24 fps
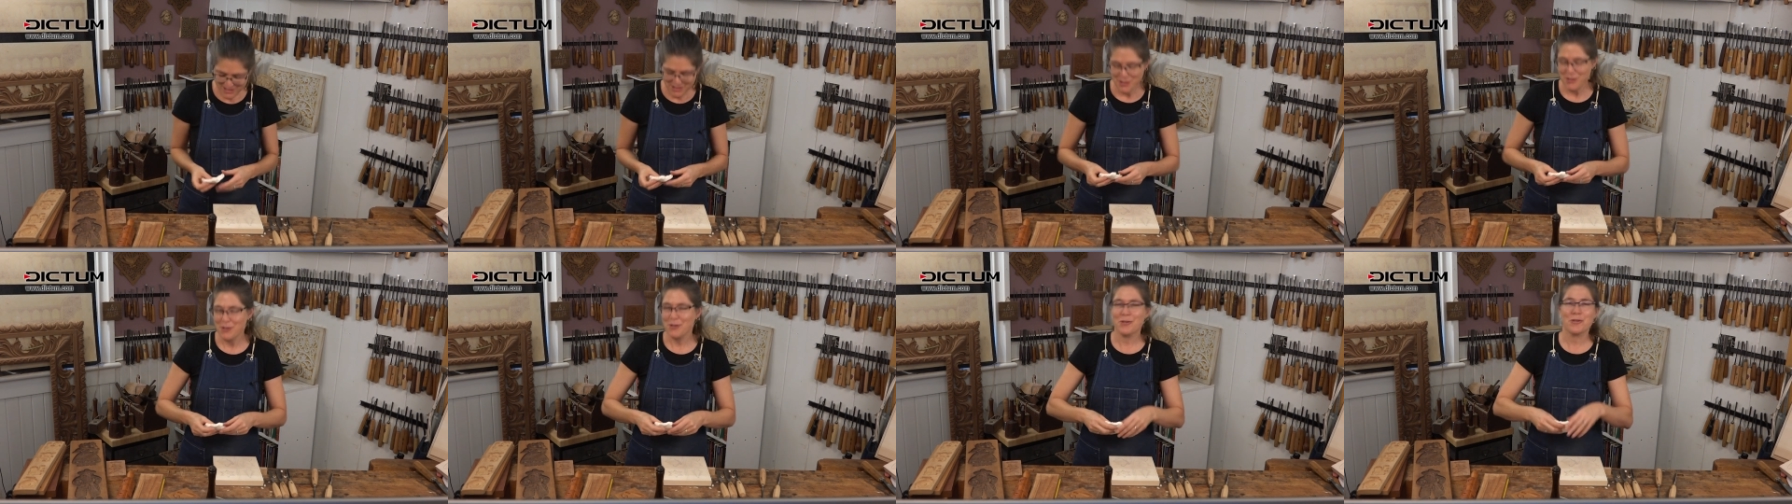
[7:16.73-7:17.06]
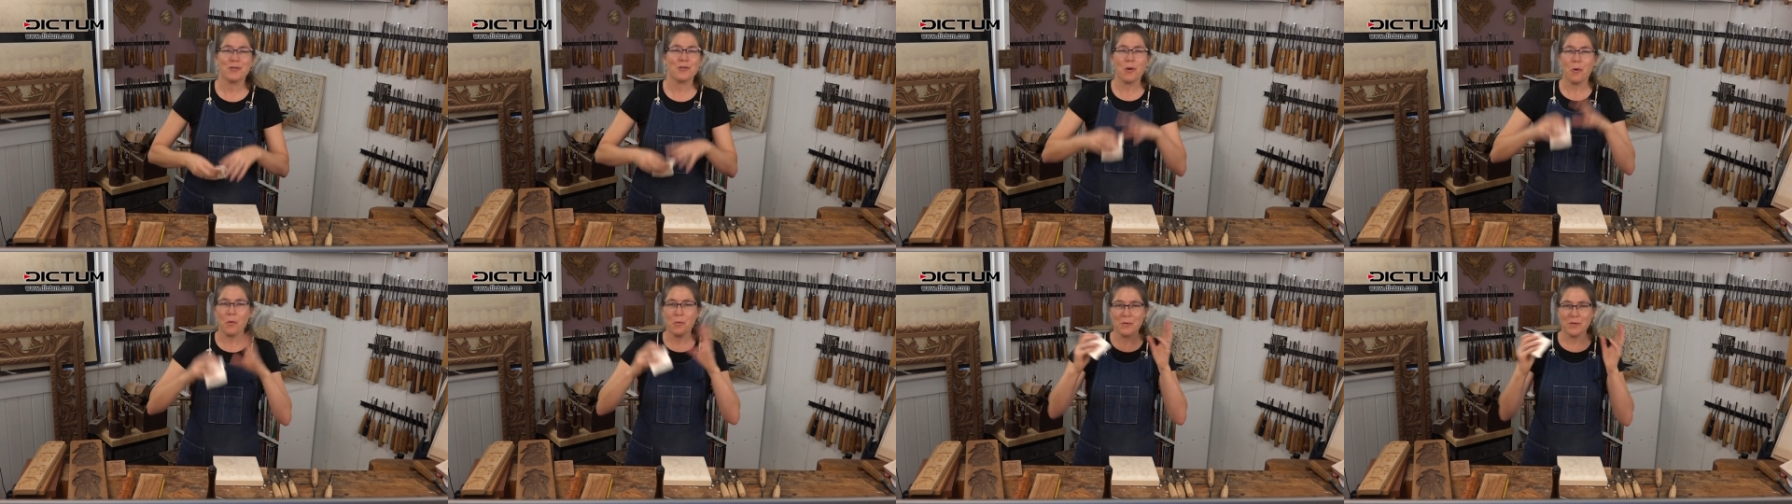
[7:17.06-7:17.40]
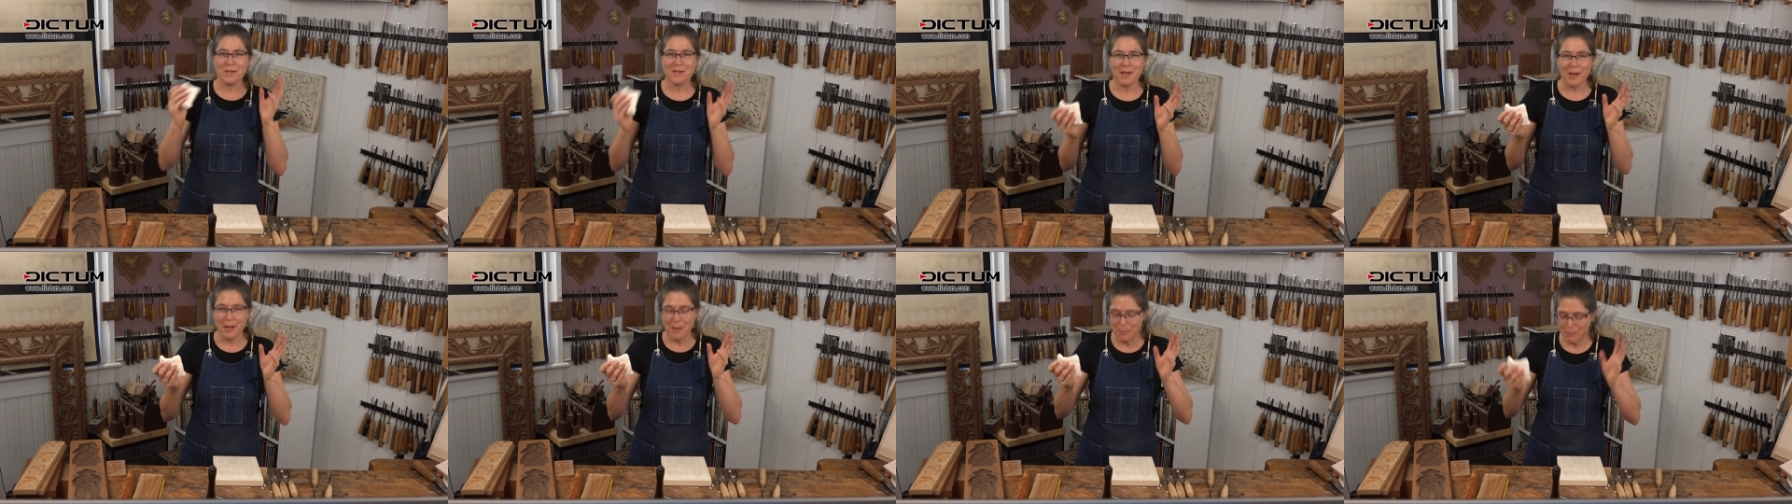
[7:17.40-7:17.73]

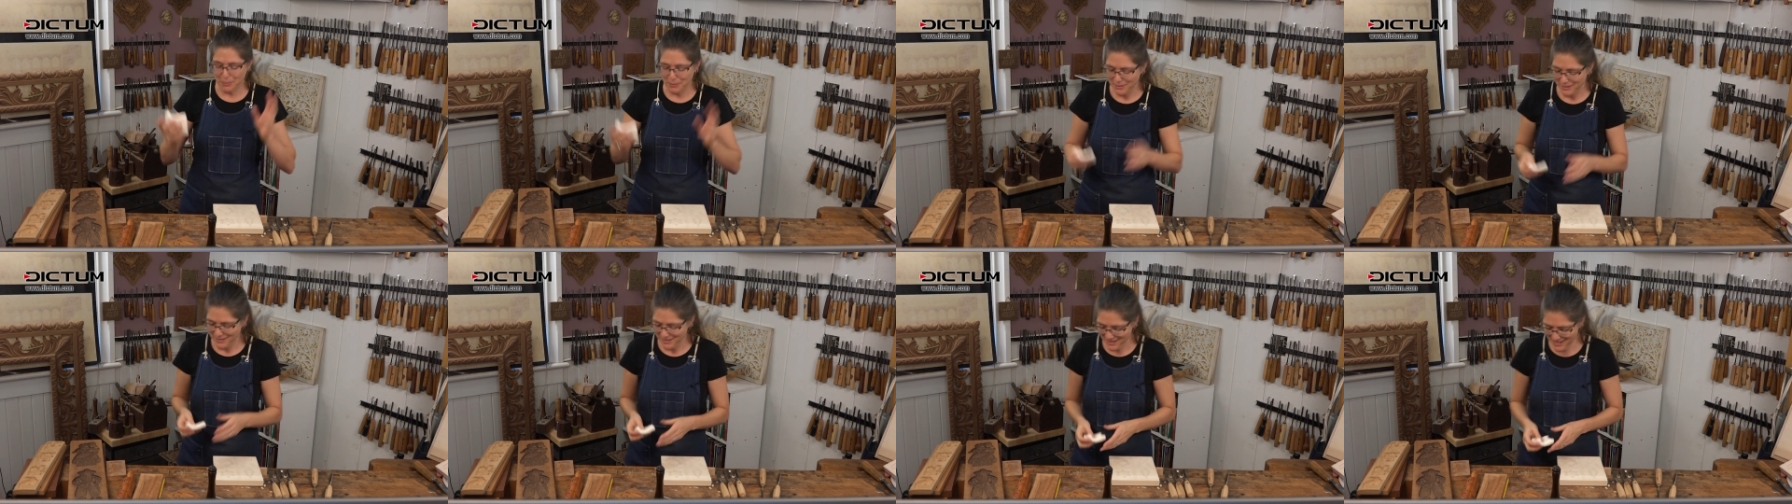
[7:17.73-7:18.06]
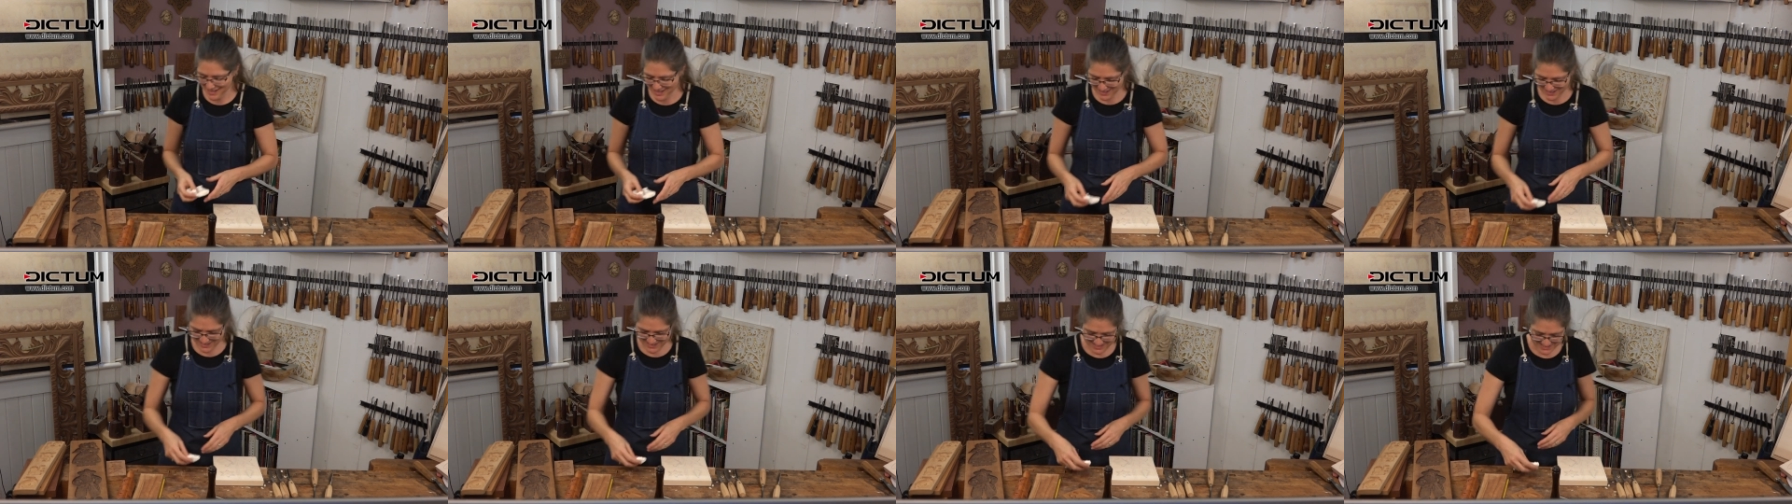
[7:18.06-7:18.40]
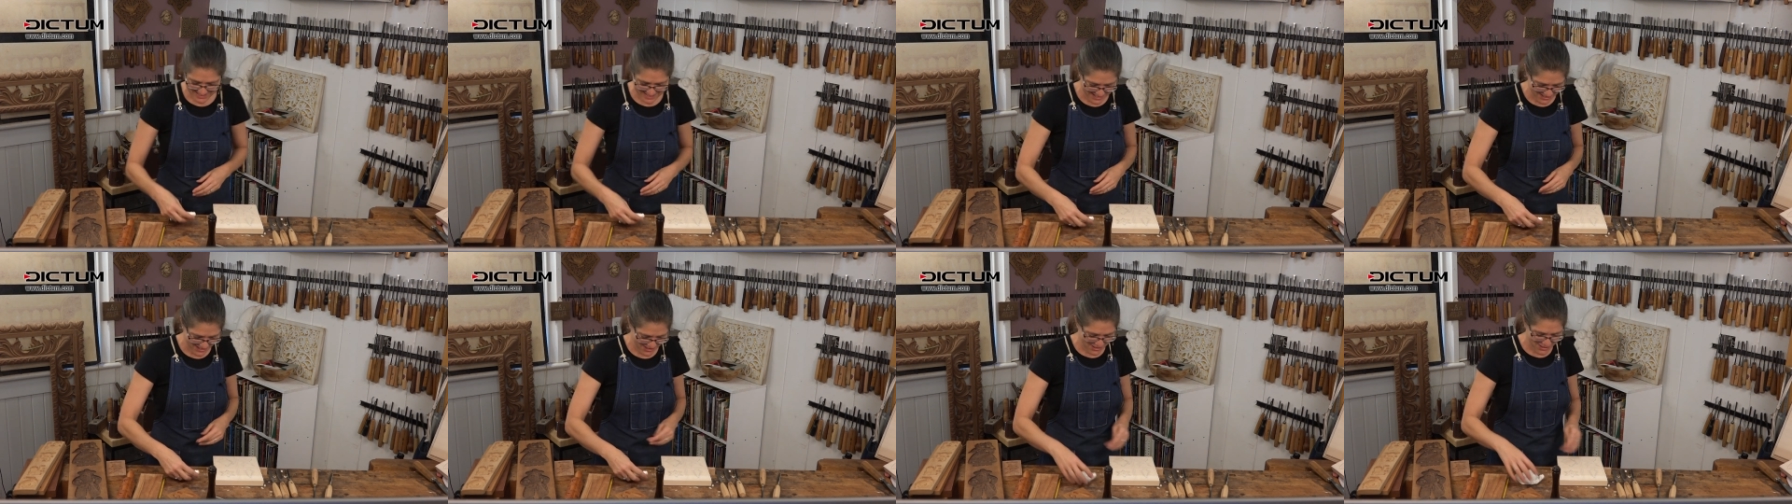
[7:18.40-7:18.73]
shows up,
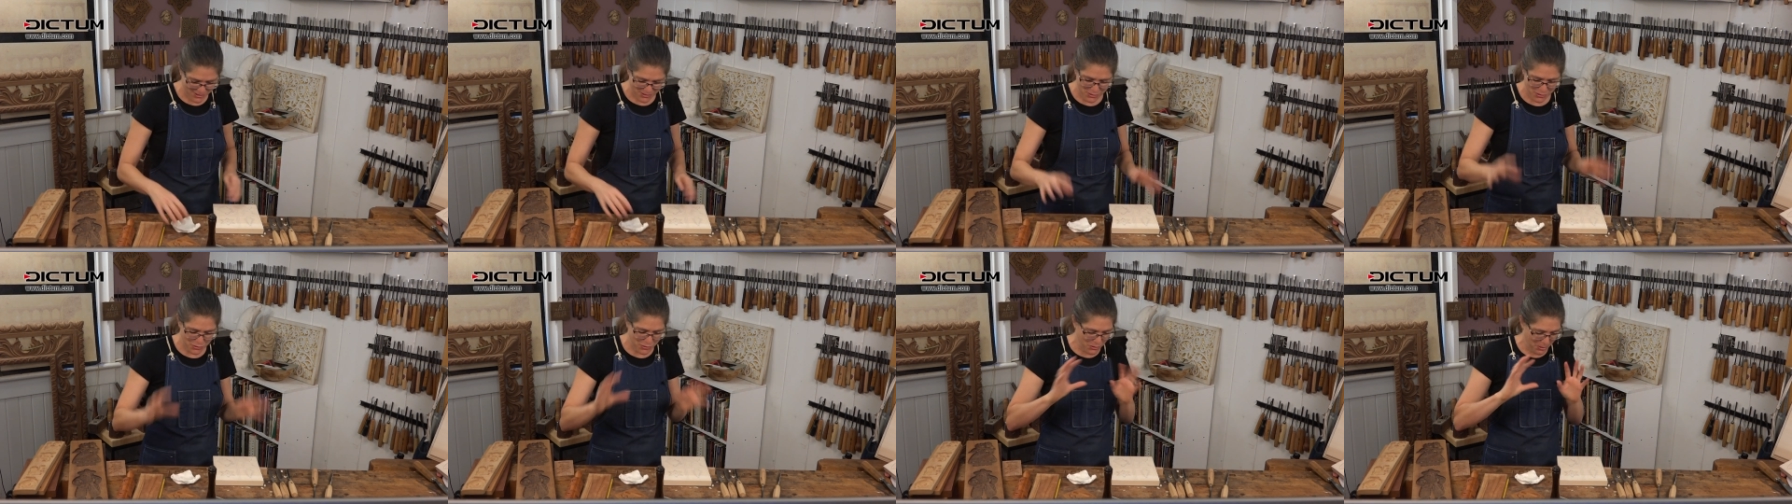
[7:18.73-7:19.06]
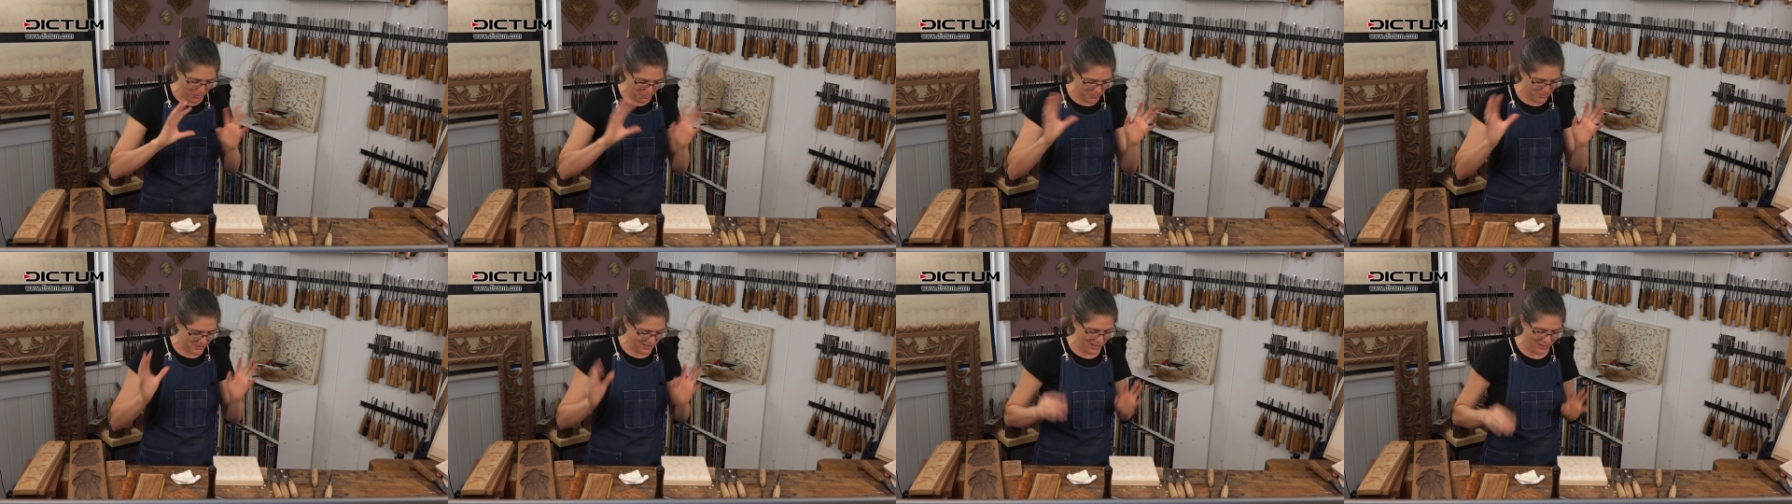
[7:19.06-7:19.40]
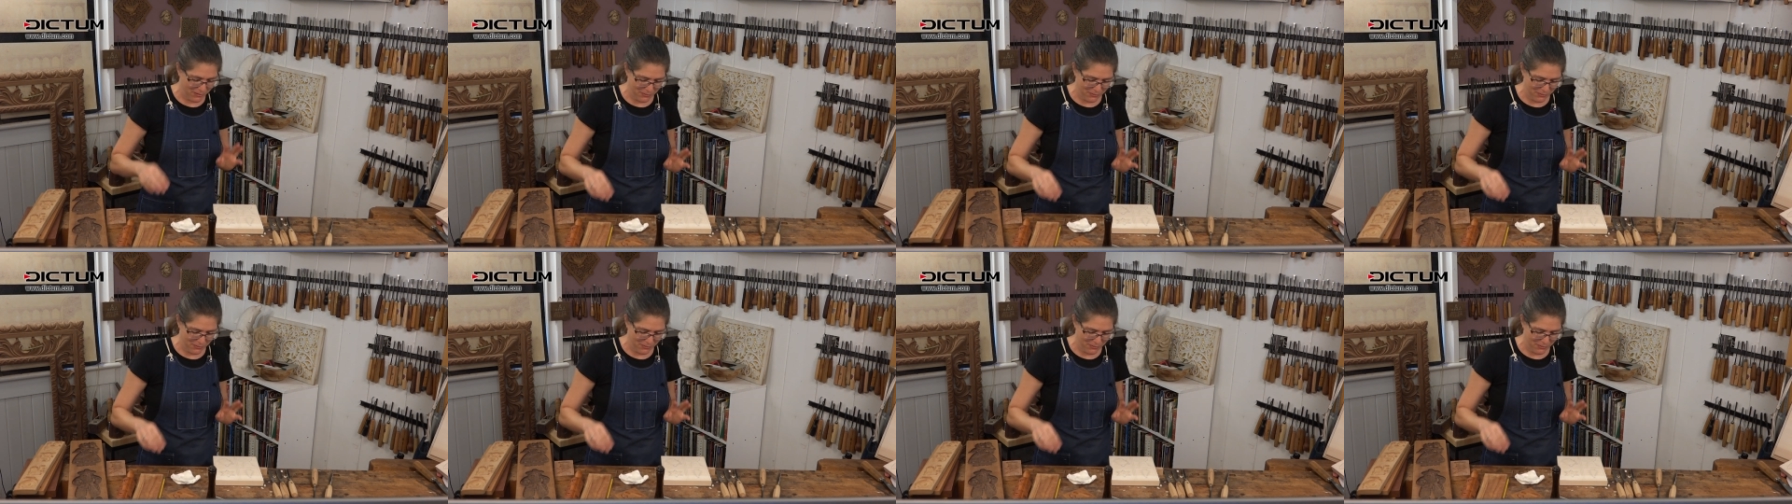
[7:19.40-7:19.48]
just jumps